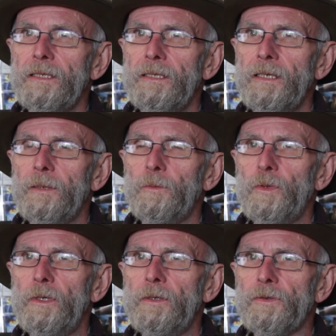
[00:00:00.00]
Yeah, it
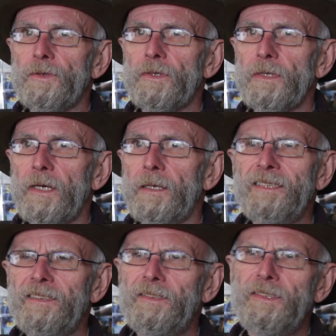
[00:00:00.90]
was.
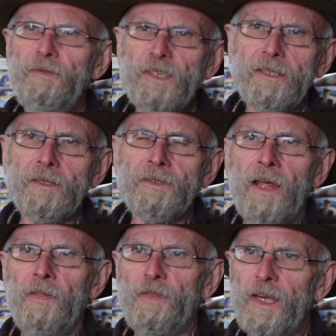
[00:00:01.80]
The difficult
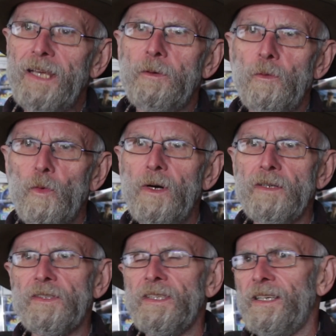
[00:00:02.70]
thing
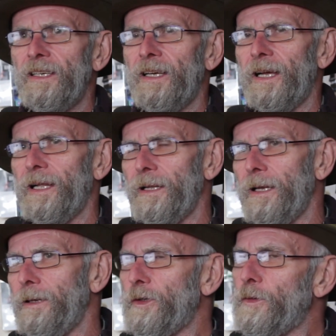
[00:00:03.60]
was
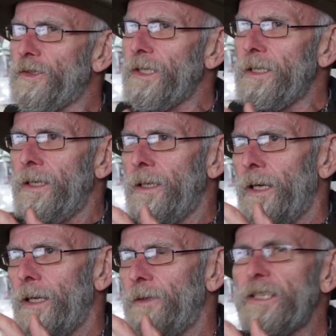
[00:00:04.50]
losing
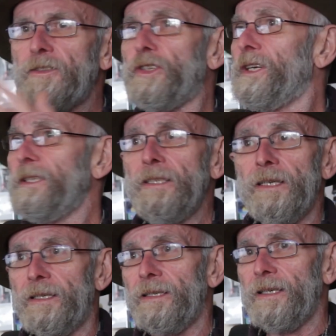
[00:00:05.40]
Nick
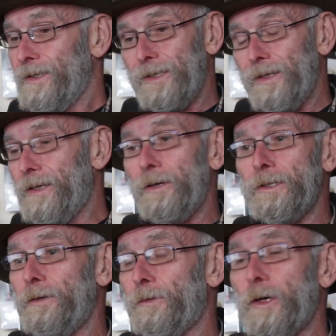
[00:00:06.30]
Turner. You know,
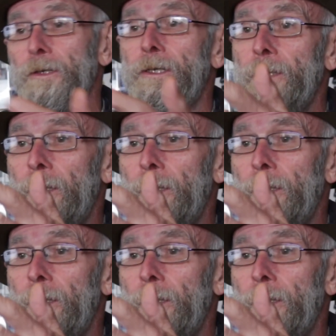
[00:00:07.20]
you've got to